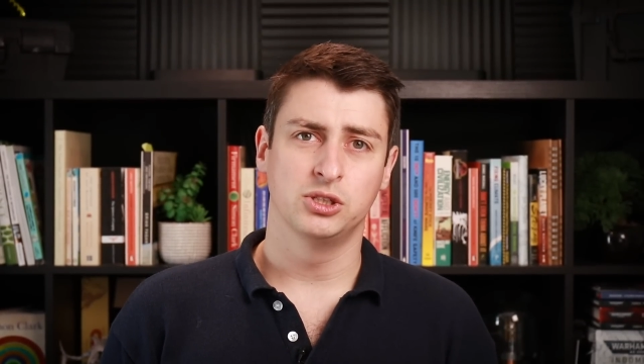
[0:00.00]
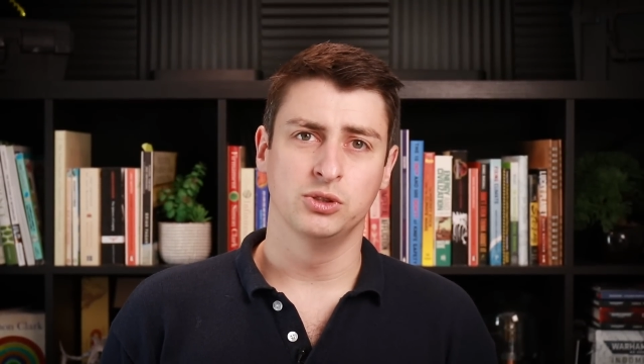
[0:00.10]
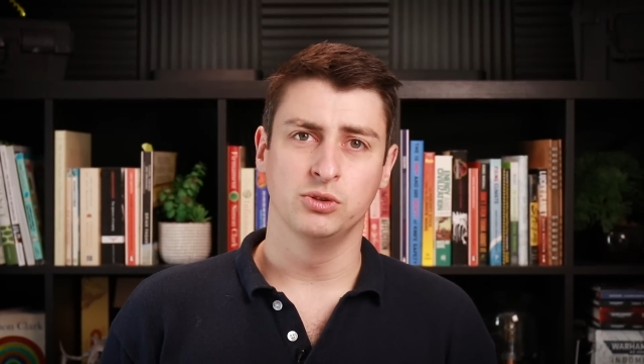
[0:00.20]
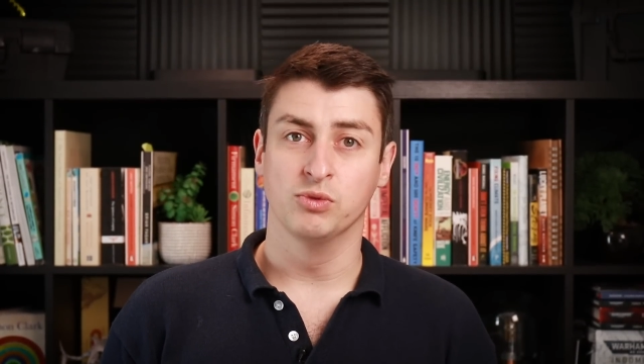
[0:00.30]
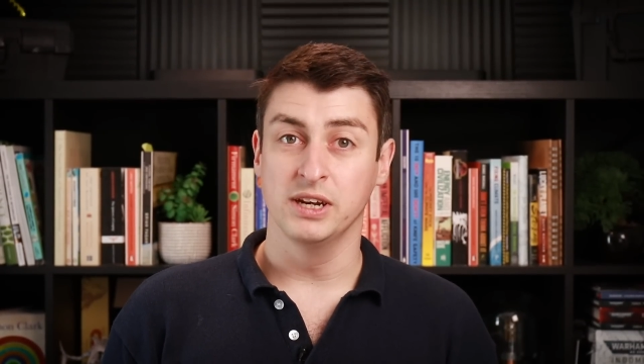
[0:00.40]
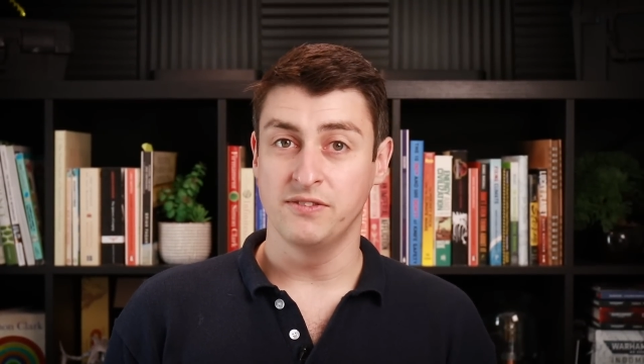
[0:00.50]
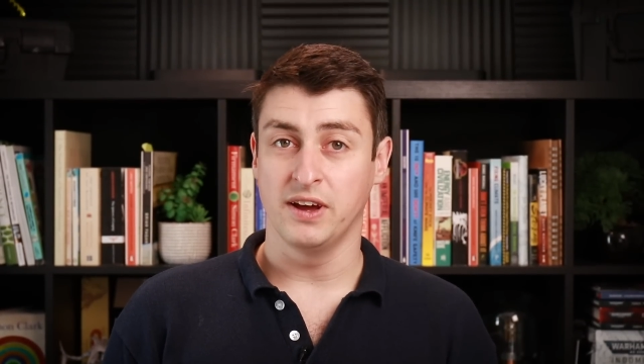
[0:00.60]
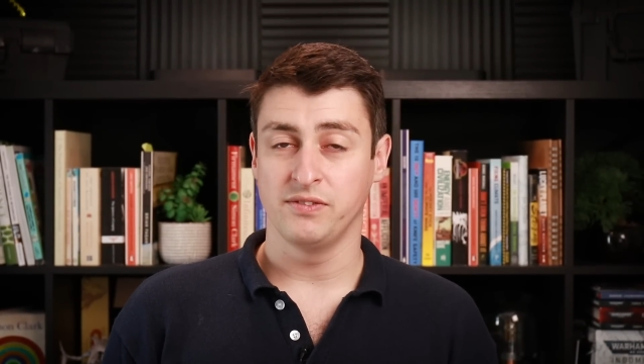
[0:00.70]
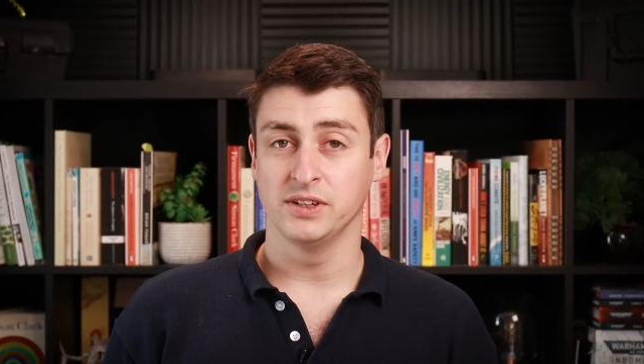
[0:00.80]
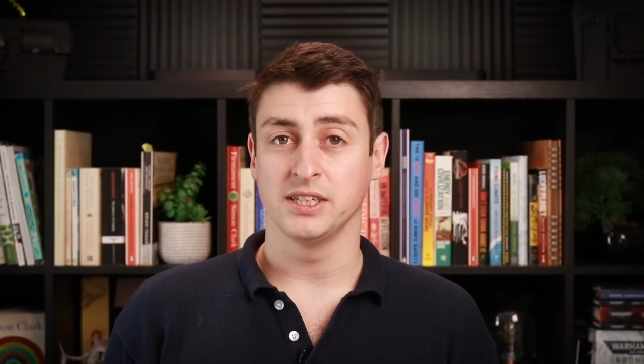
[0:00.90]
to relief
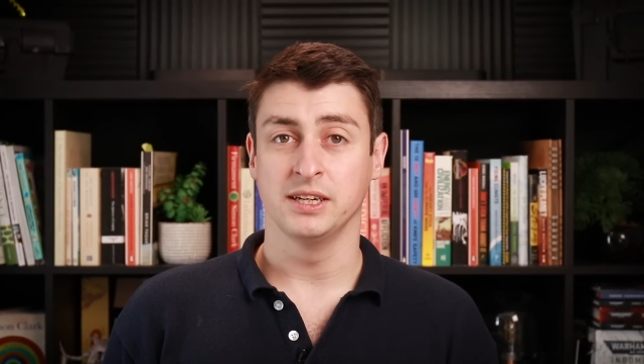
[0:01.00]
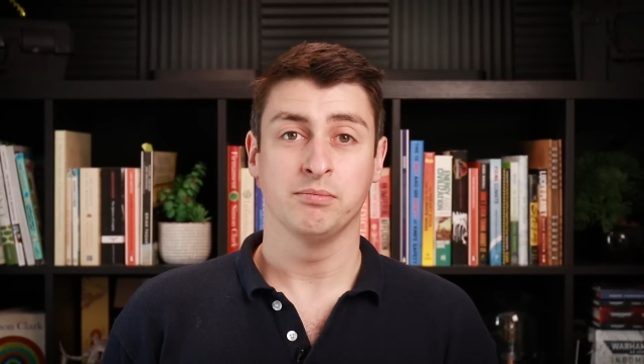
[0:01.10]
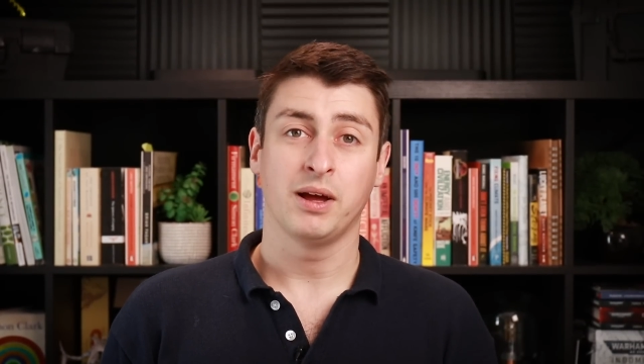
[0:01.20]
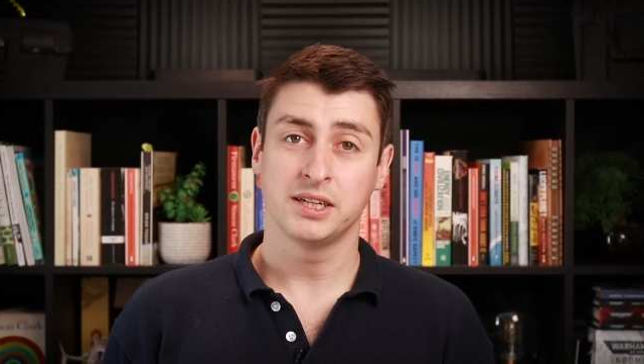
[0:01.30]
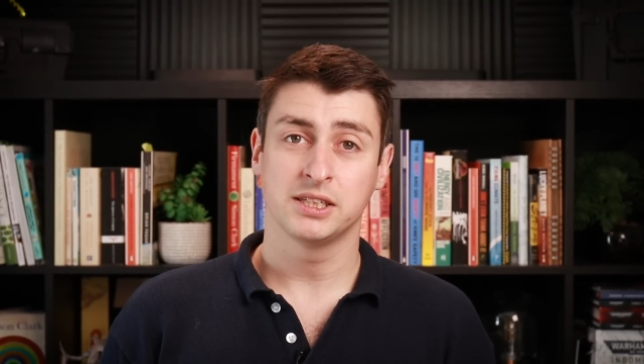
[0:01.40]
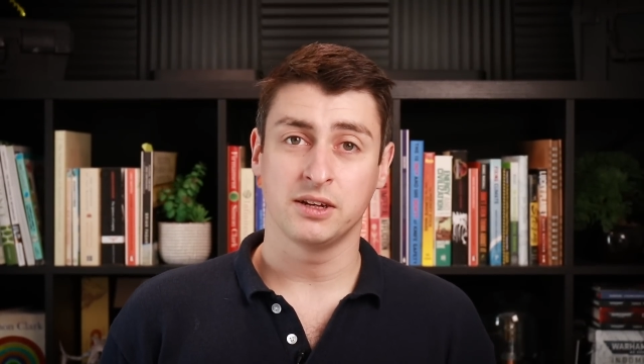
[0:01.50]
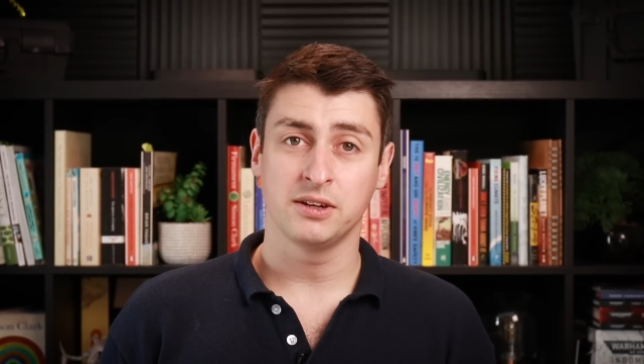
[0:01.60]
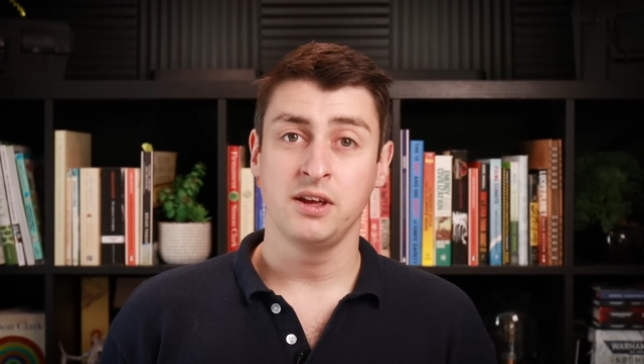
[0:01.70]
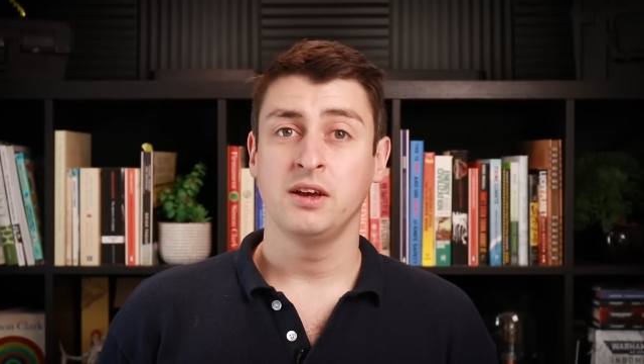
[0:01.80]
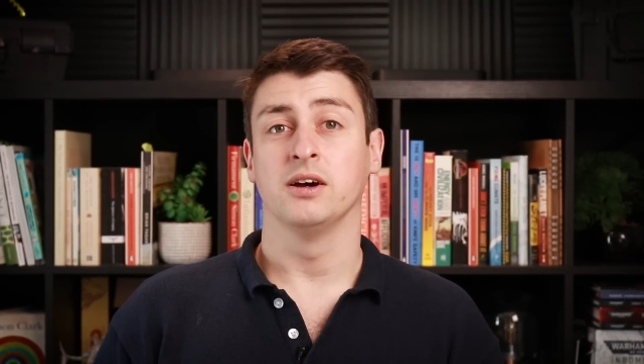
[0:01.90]
efforts in Pakistan.